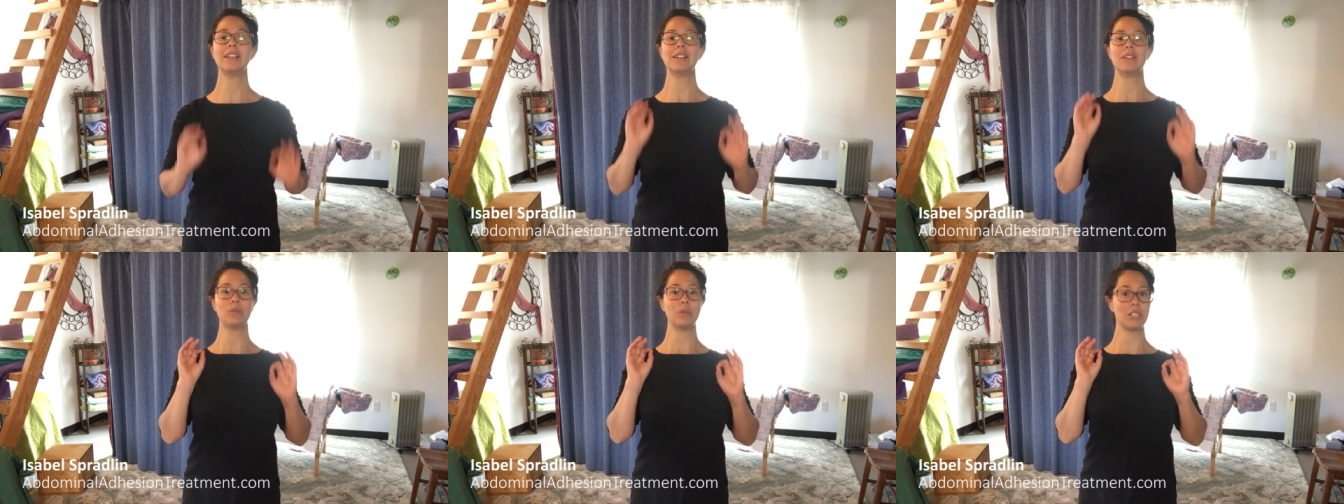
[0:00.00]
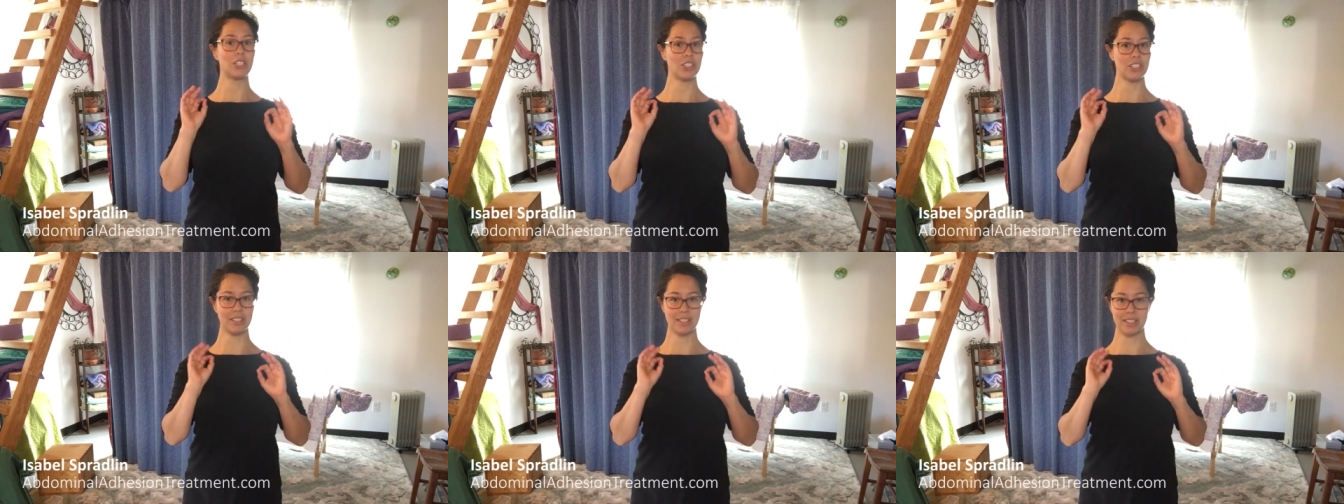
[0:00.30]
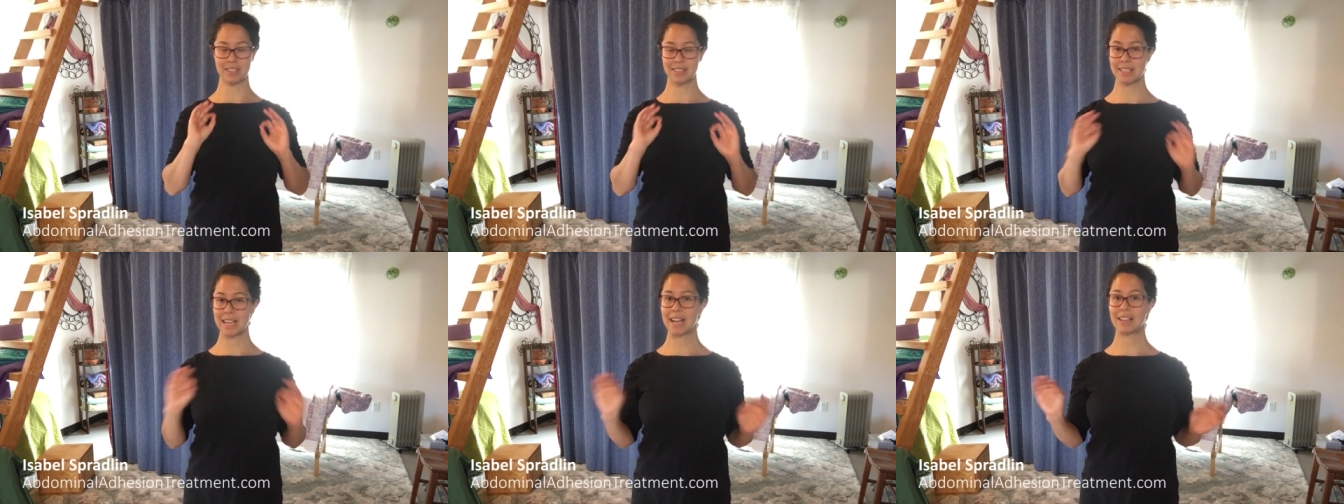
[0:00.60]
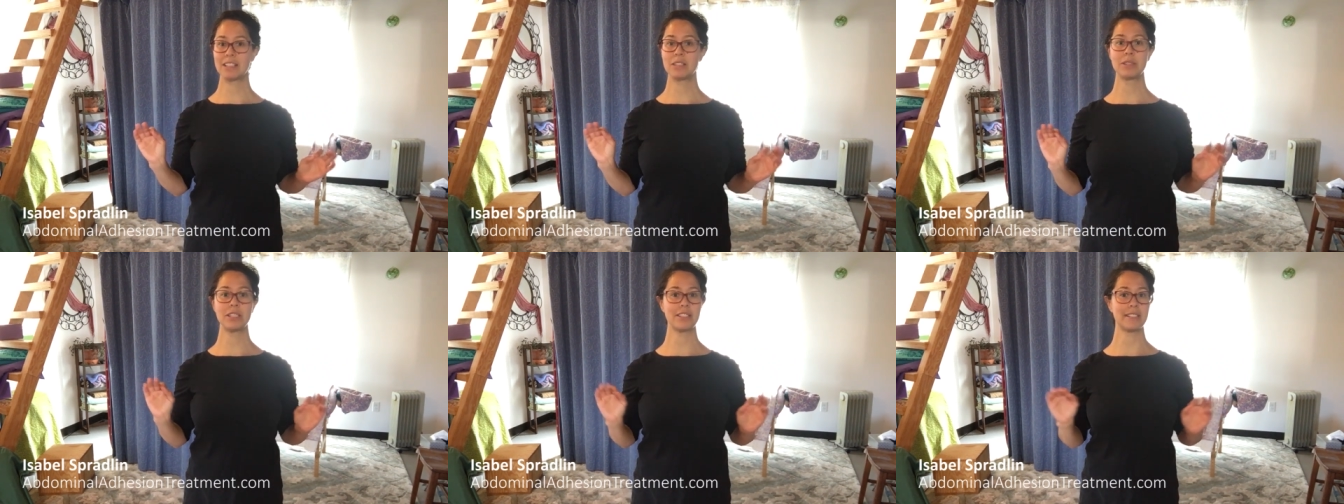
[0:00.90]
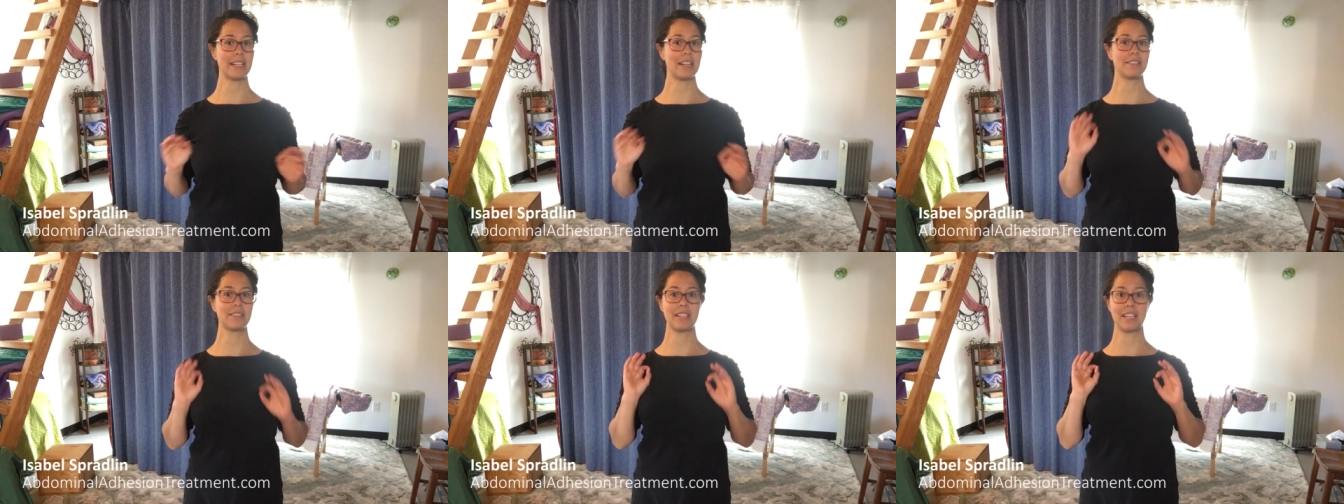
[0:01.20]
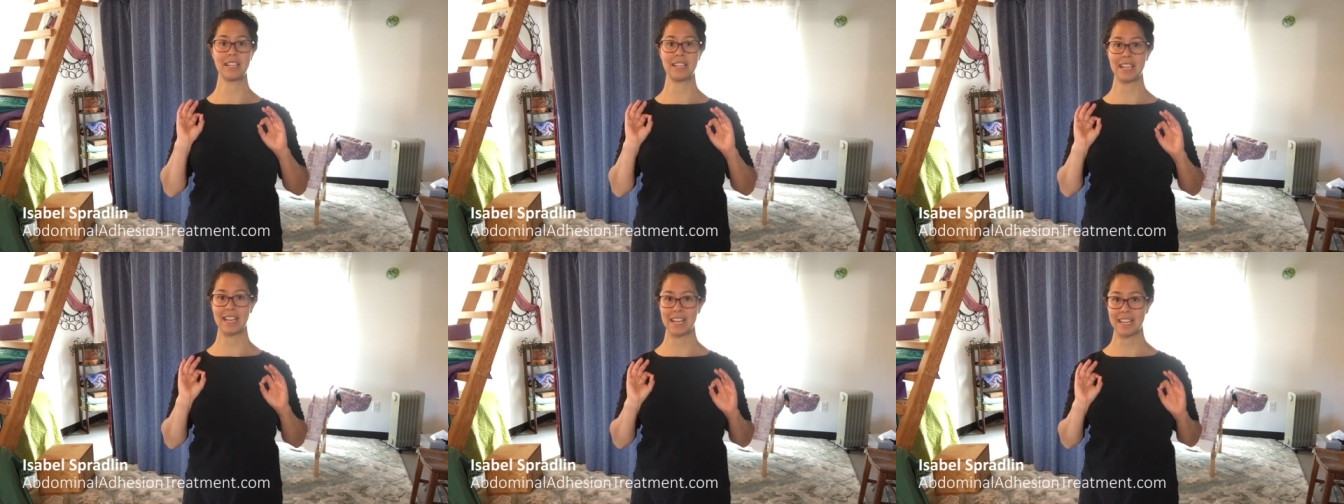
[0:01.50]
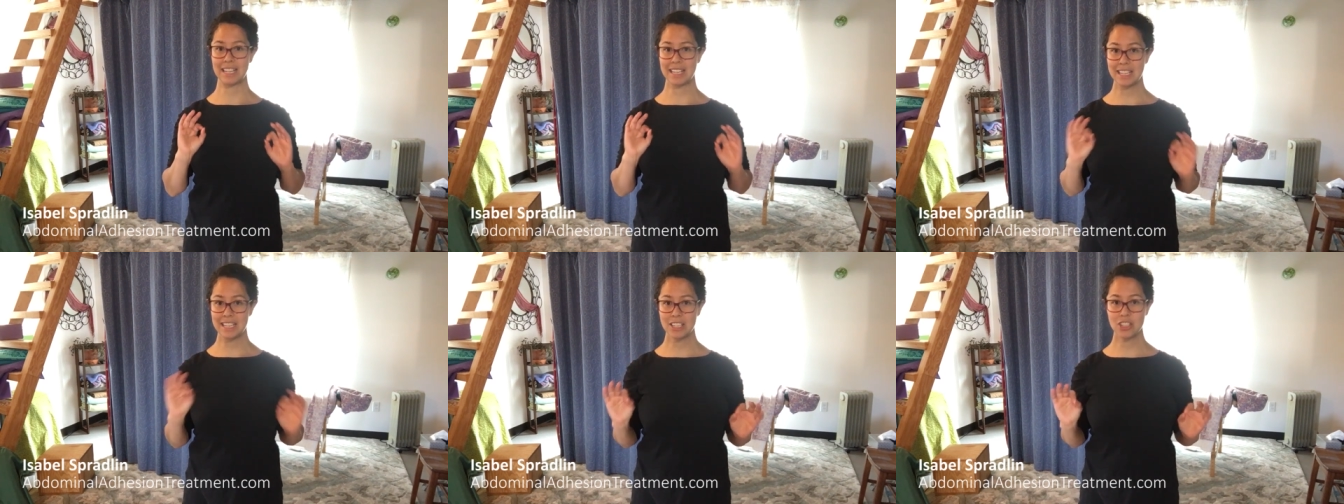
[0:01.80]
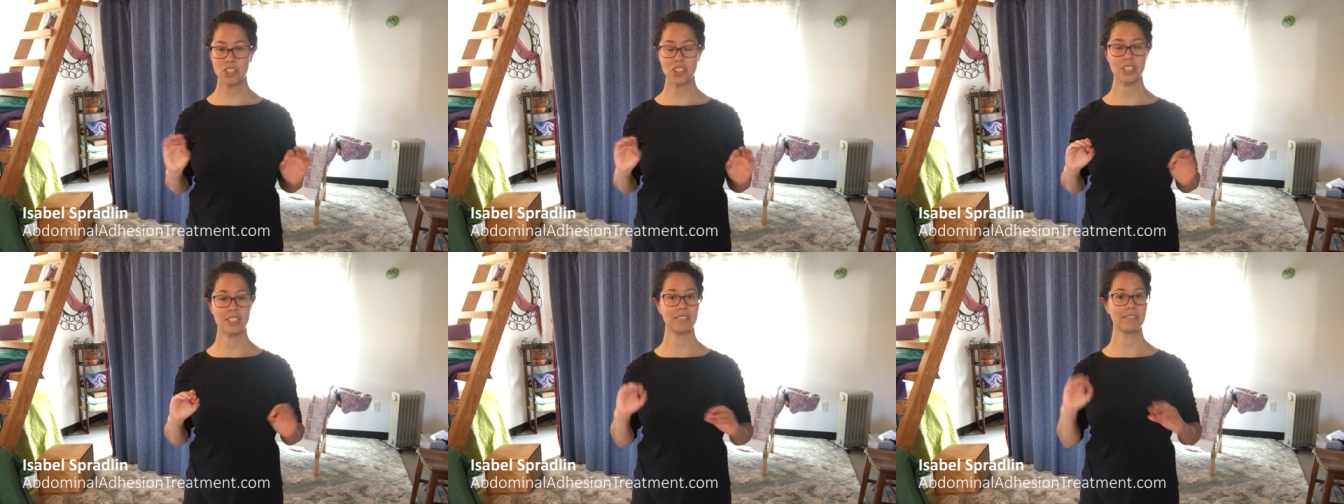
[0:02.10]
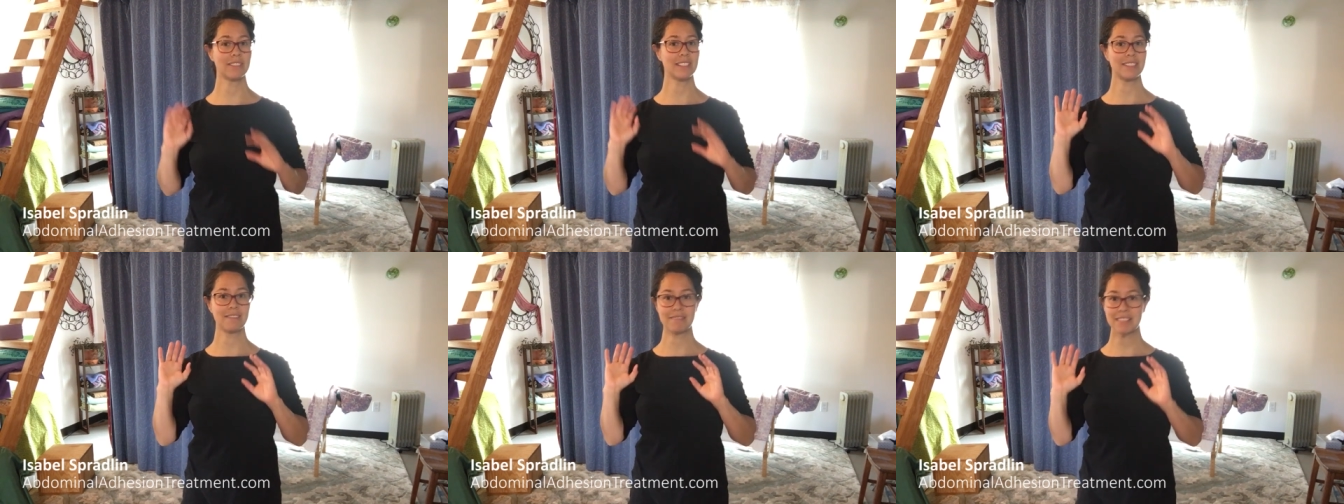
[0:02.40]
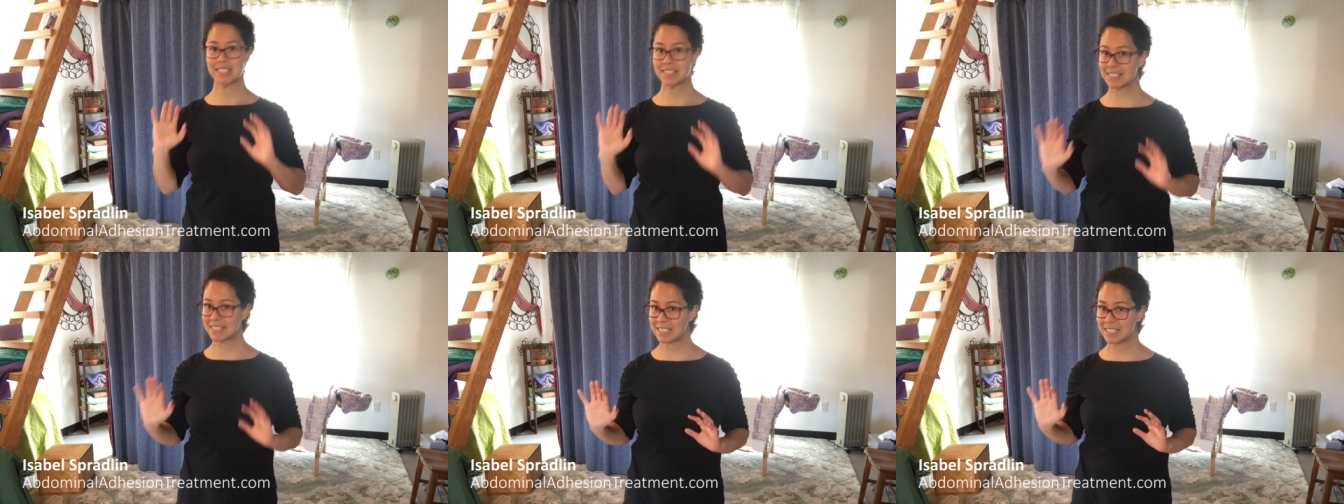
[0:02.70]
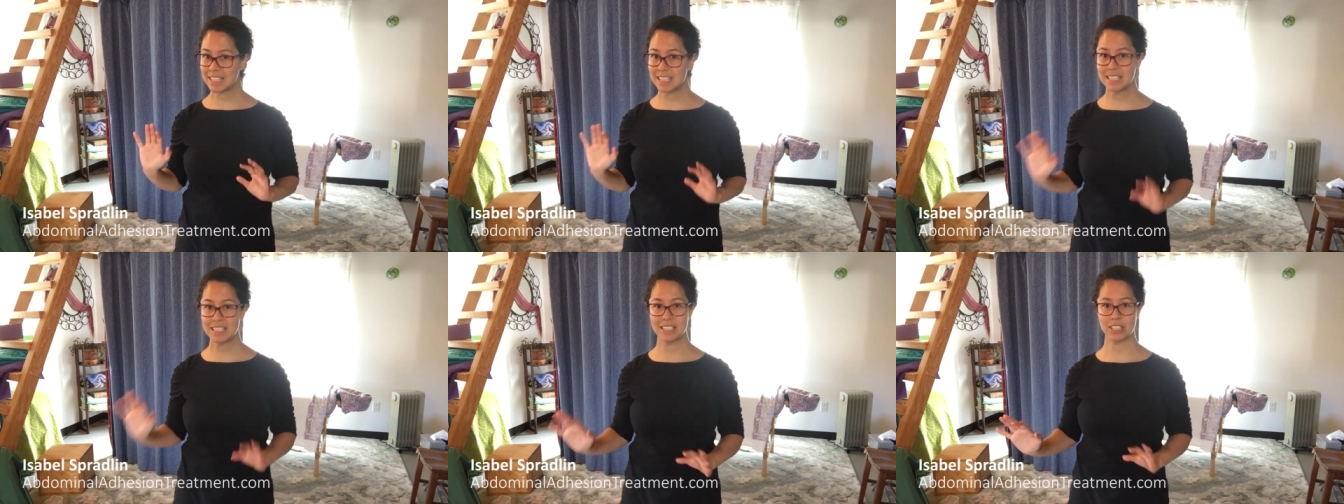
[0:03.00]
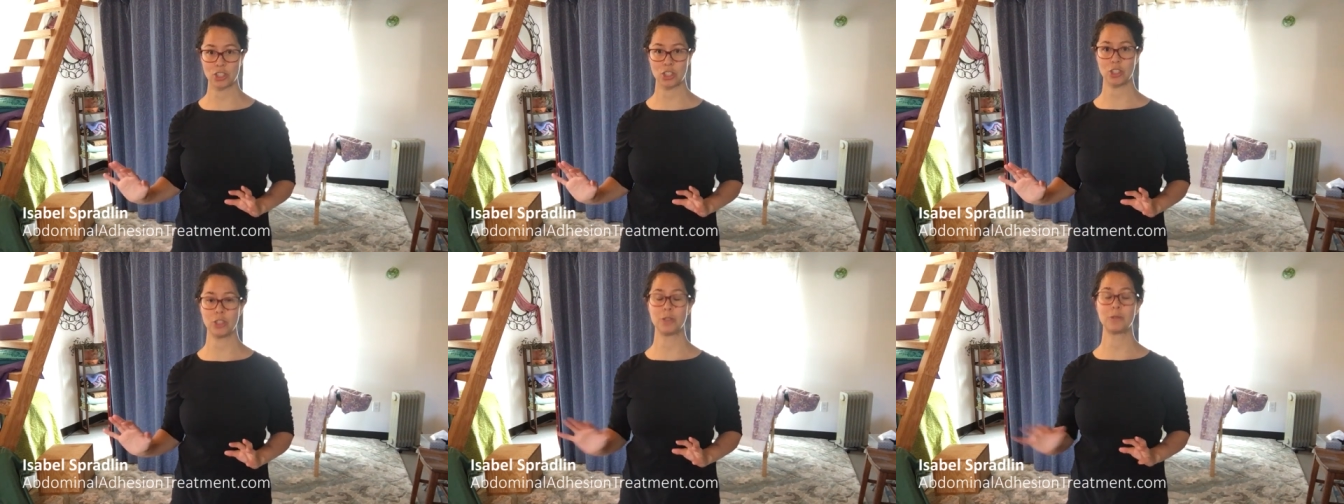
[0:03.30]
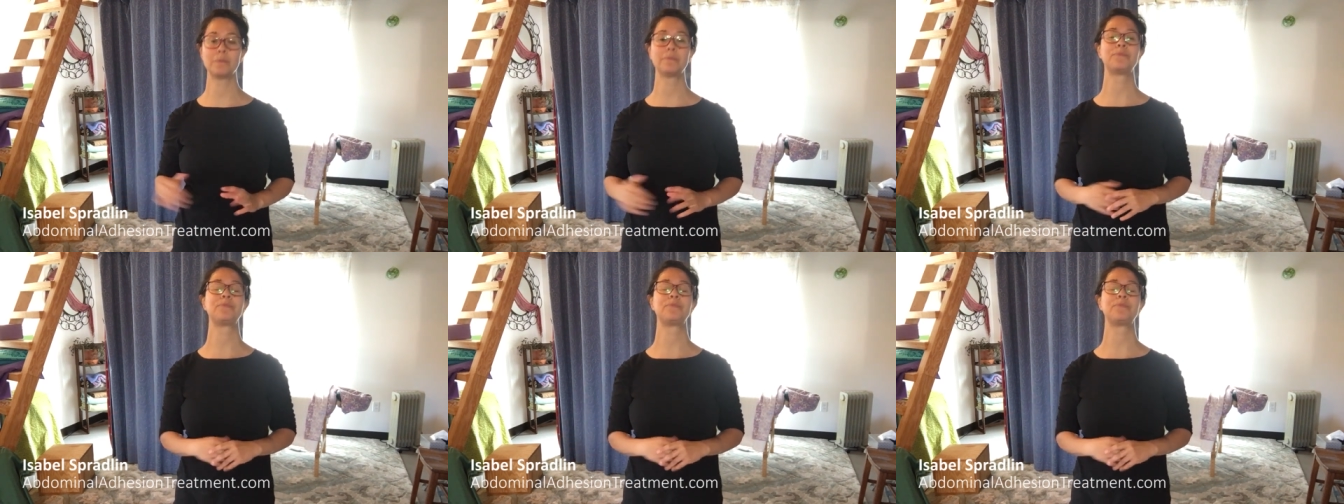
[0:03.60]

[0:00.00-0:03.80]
which is exactly what it sounds like, adhesion, sticky tissue.